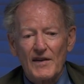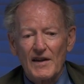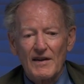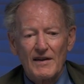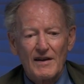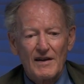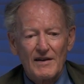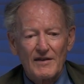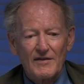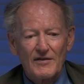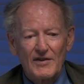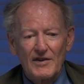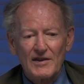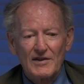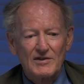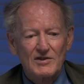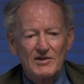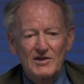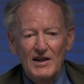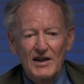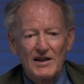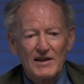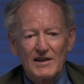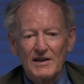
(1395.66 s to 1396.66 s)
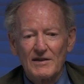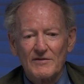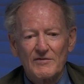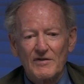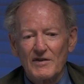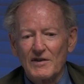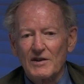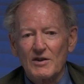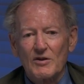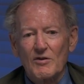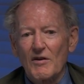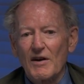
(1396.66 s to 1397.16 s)
the son of
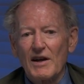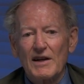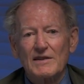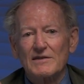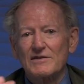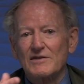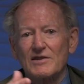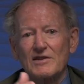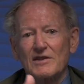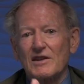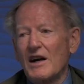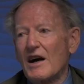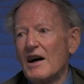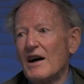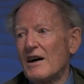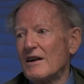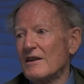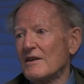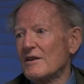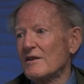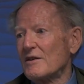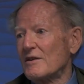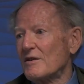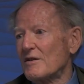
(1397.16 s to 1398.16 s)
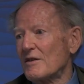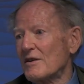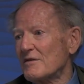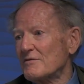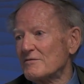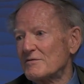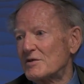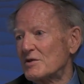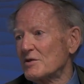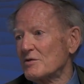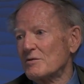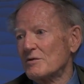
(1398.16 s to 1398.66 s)
a great scholar
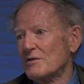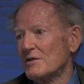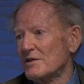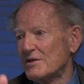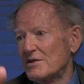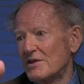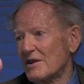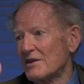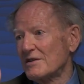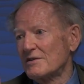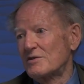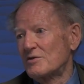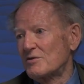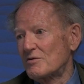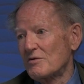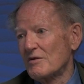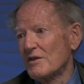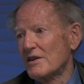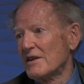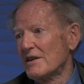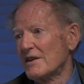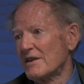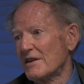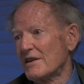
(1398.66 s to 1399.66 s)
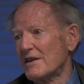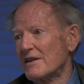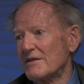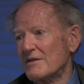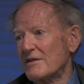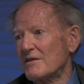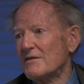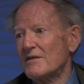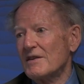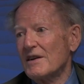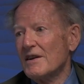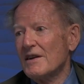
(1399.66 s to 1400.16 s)
of Jewish history,
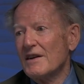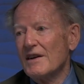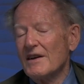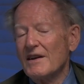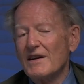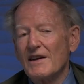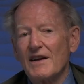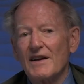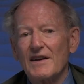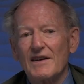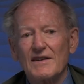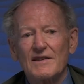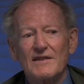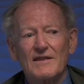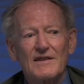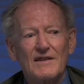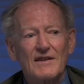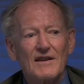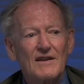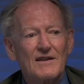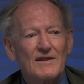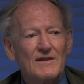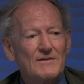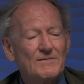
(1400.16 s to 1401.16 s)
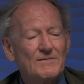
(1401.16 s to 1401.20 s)
and